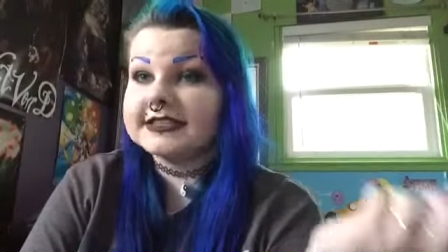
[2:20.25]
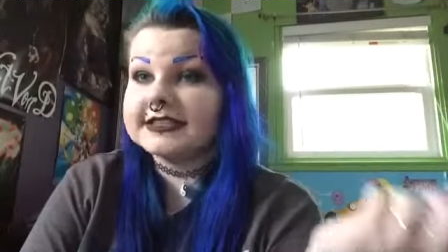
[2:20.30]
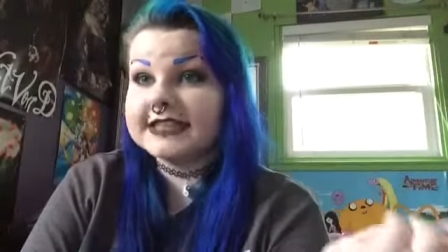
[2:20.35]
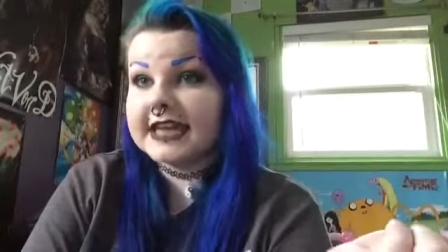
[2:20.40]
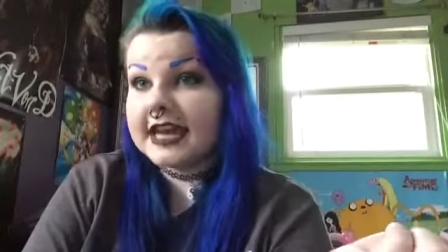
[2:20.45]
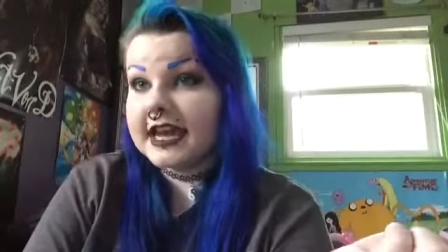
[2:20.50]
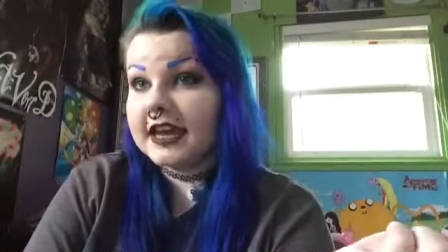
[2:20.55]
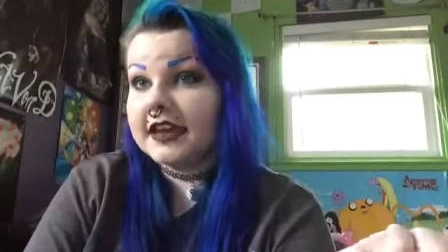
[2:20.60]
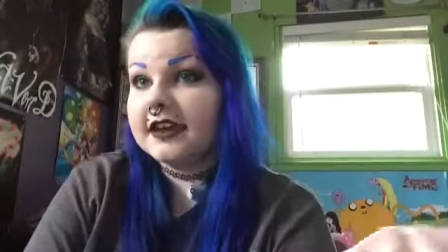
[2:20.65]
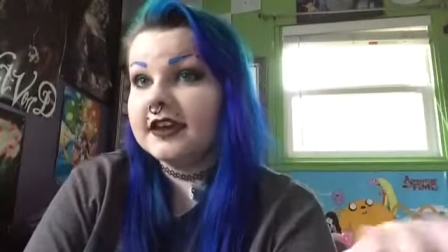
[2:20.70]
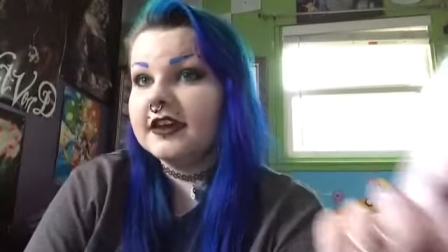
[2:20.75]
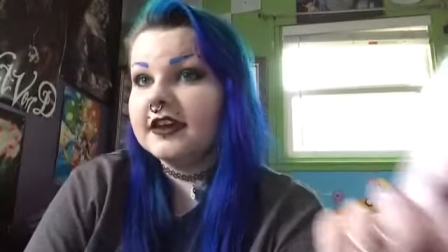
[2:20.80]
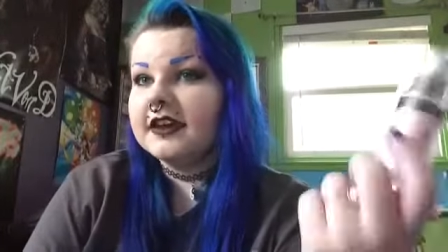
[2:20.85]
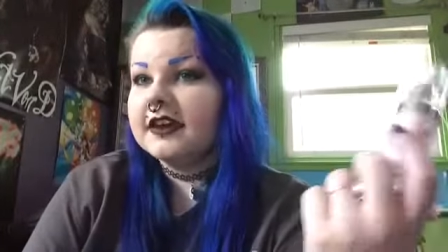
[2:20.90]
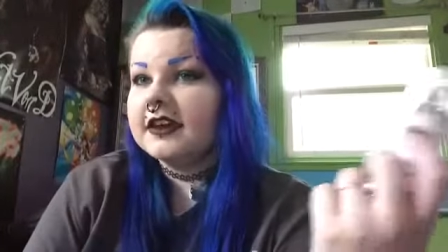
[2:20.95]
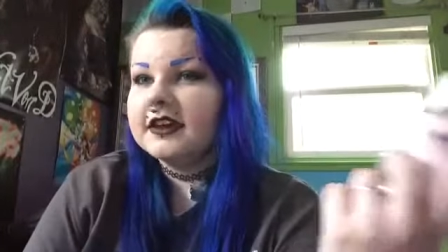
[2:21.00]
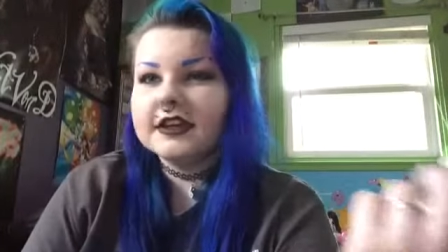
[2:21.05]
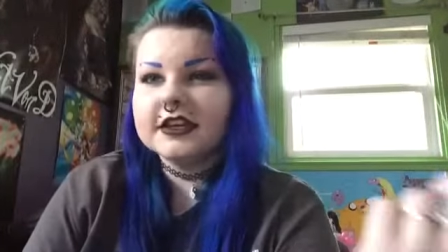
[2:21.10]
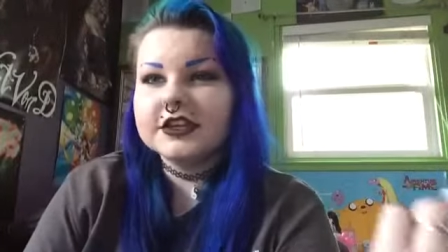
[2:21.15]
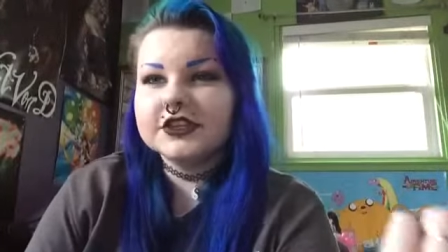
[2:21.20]
day.
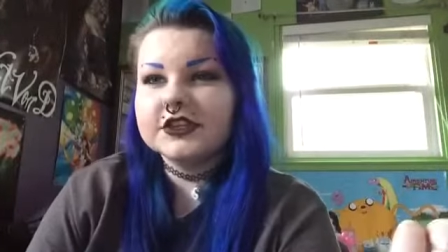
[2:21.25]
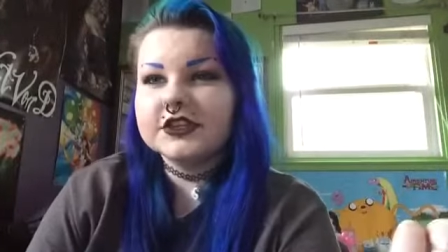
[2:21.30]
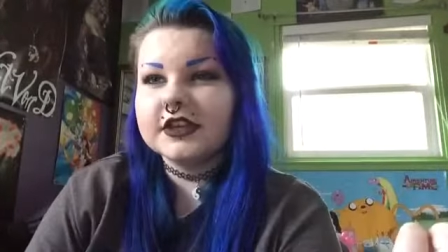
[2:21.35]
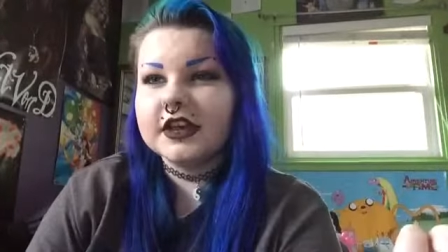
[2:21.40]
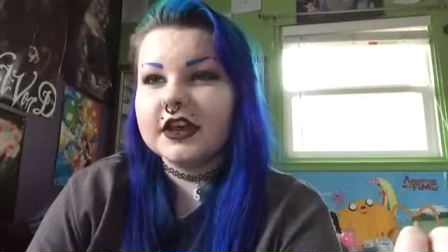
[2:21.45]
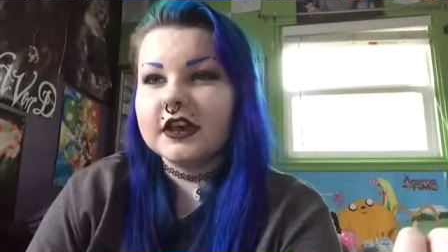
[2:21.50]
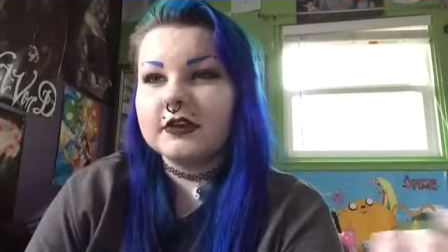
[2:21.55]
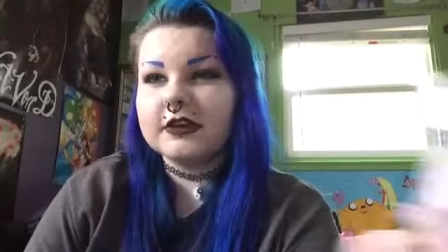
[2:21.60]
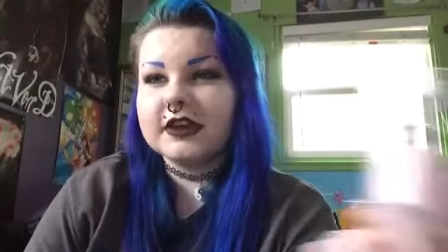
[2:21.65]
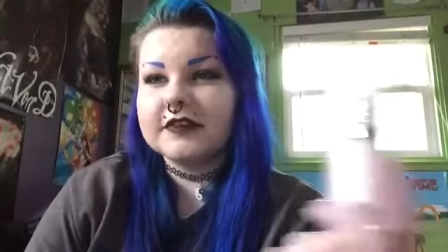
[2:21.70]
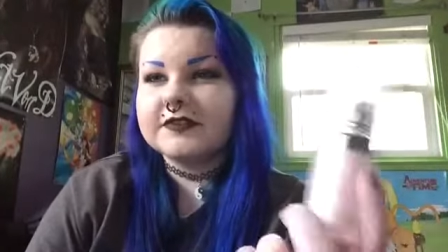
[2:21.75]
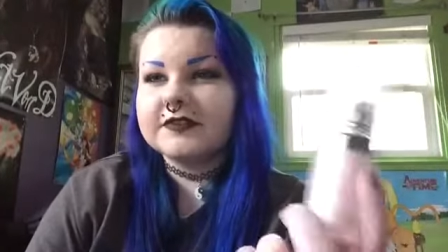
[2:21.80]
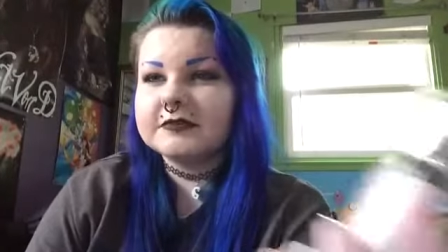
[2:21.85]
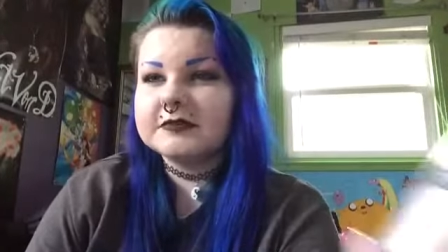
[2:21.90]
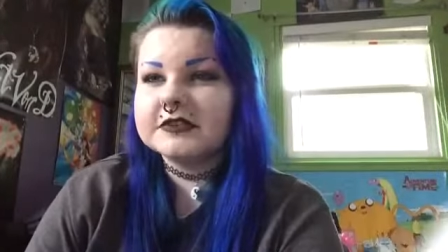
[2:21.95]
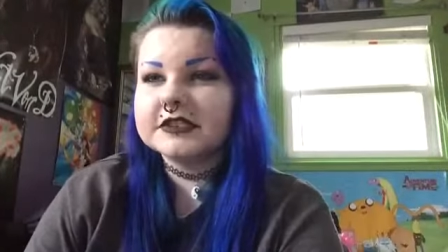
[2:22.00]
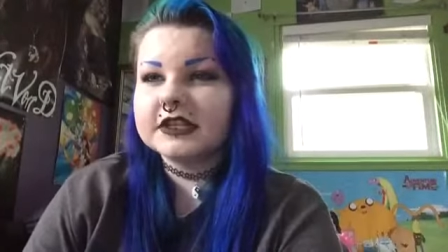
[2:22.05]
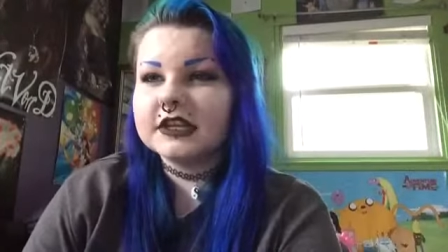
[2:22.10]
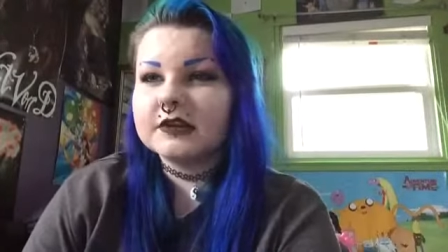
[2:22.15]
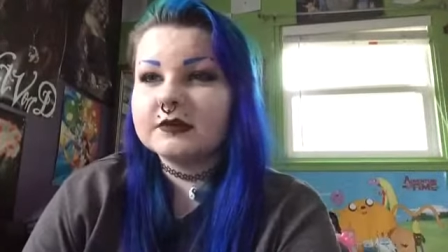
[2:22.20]
Because, you know, if I'm
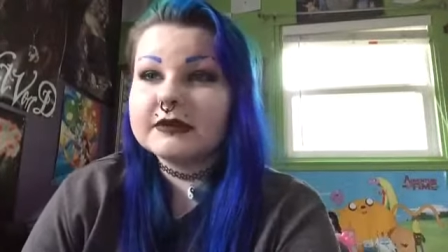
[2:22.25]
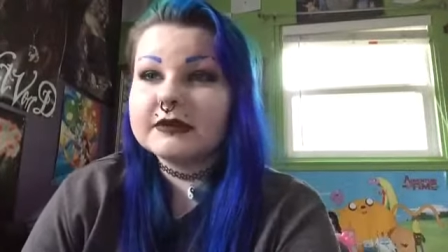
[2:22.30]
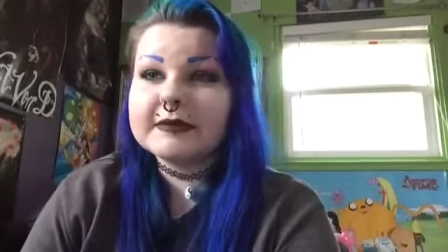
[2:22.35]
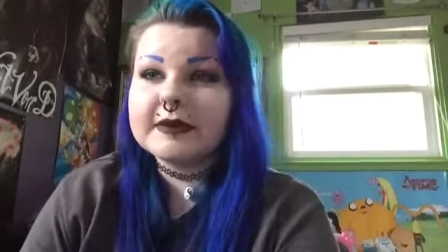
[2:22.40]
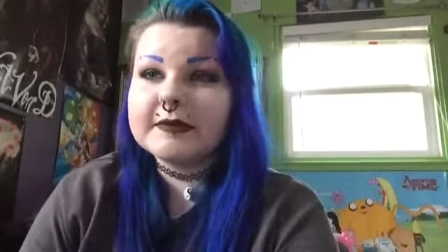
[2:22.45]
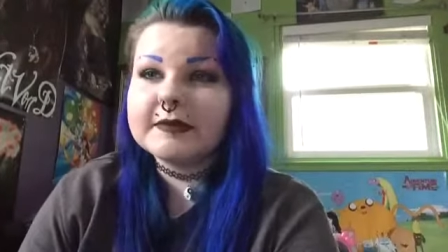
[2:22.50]
just going to wear my